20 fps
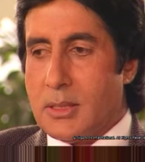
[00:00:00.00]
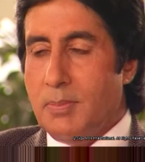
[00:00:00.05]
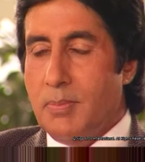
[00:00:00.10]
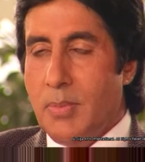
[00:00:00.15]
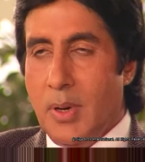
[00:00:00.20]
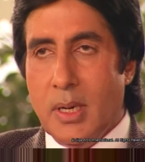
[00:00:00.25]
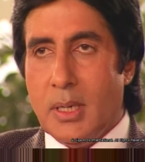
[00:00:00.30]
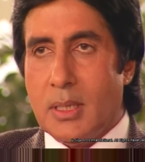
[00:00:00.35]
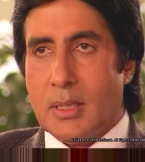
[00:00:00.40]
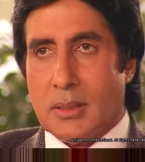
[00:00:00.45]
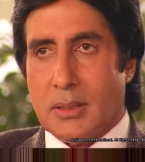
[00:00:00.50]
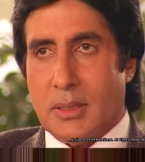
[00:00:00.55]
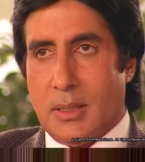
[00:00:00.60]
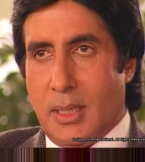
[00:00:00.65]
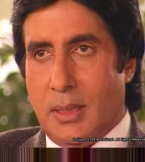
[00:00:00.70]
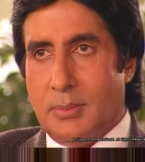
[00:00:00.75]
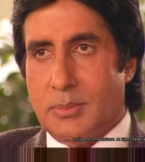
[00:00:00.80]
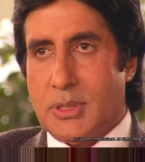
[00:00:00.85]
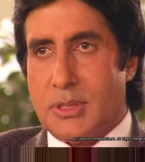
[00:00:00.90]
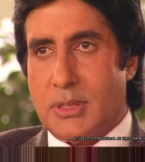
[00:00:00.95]
a miracle that
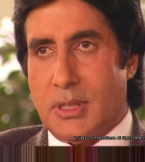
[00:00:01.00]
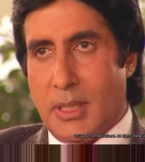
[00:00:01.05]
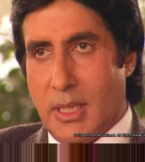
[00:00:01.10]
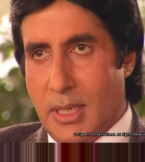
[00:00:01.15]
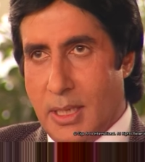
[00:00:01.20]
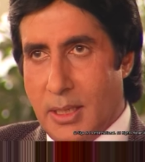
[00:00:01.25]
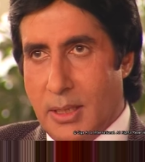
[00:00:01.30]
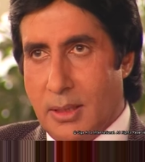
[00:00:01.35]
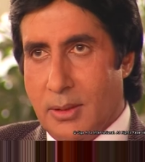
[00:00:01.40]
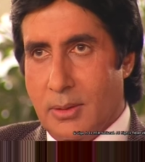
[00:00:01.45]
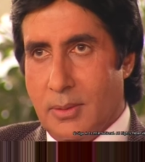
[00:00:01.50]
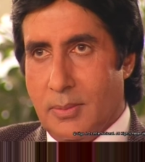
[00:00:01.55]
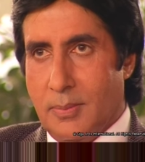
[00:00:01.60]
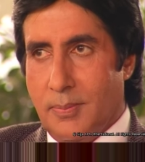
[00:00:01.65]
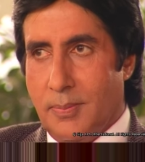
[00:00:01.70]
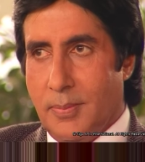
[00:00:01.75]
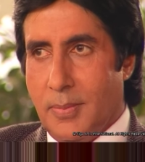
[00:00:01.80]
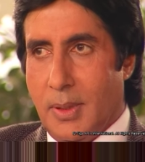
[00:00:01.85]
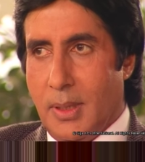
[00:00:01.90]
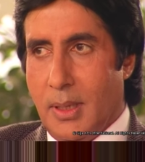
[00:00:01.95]
I'm still here,
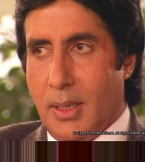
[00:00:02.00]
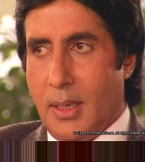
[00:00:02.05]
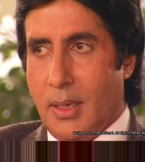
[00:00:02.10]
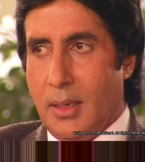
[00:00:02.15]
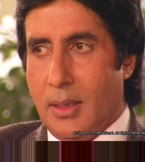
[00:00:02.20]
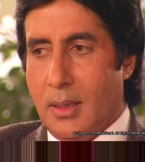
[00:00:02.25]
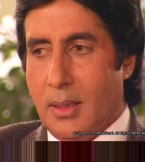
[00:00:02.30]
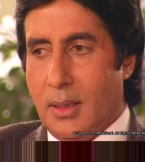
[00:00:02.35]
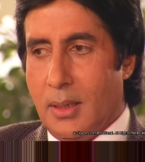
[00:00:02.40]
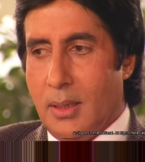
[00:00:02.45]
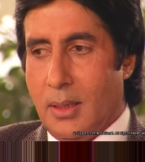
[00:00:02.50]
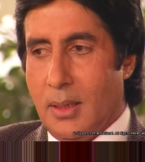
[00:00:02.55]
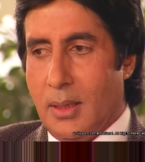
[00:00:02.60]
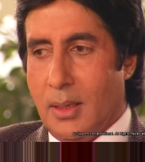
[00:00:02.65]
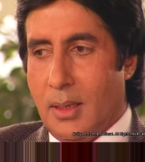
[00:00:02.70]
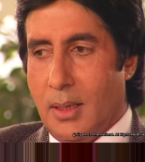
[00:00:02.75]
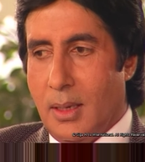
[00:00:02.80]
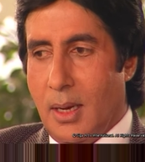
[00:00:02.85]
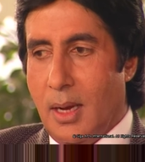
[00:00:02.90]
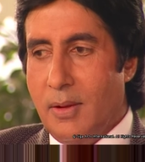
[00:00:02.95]
and
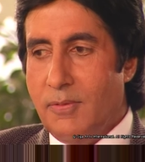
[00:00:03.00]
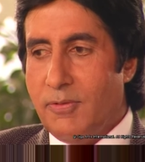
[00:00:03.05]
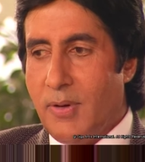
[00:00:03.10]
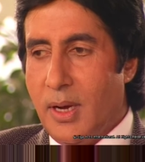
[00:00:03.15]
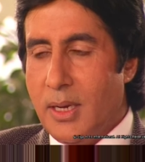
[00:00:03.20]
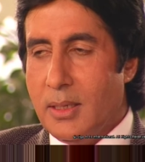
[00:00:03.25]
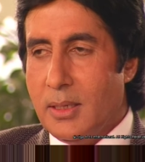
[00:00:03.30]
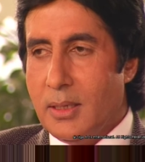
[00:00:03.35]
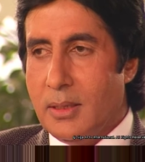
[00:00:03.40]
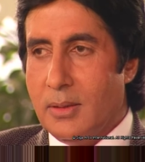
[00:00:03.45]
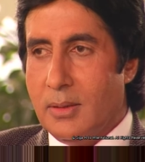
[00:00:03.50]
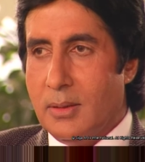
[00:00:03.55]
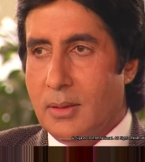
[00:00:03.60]
I find it